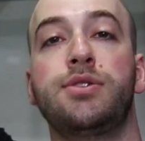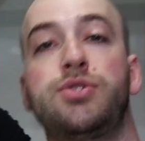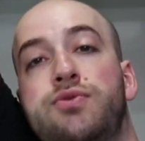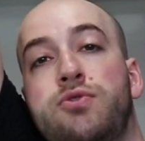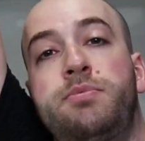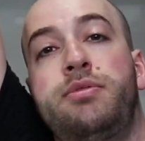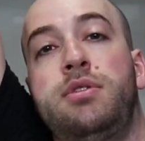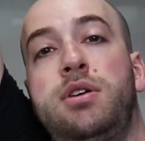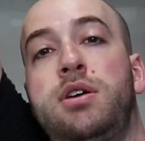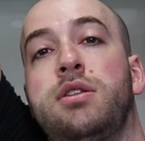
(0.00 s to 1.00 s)
droop
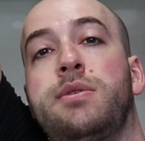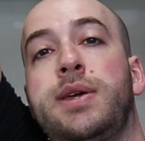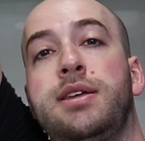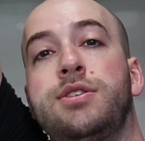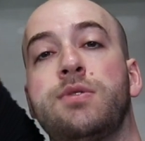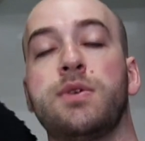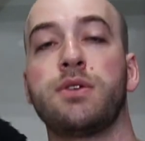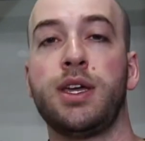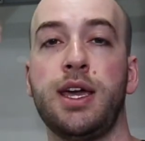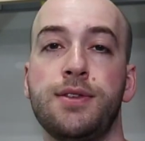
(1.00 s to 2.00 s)
all the way into it,
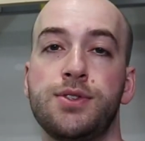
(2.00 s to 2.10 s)
okay?